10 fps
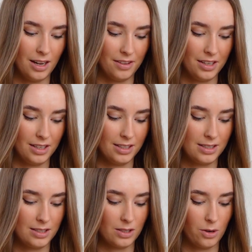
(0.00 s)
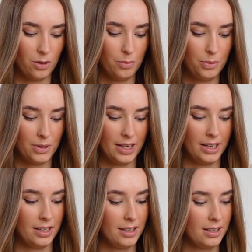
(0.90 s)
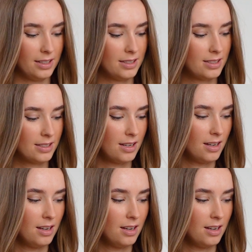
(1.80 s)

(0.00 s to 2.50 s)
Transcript: I think it's so pretty. It's